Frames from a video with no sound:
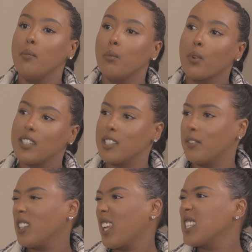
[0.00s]
with
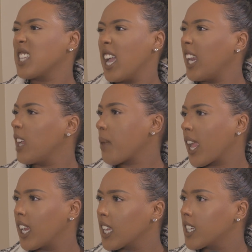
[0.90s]
different like anxiety and
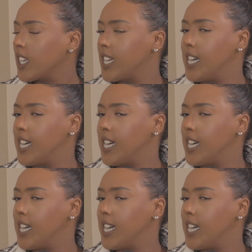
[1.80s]
panic